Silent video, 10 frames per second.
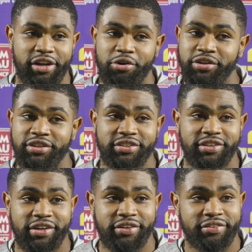80-yard
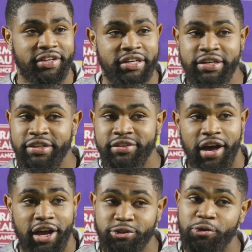touchdown,
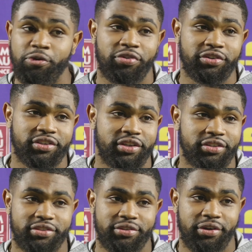high school, first
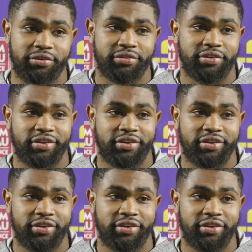touch, you know.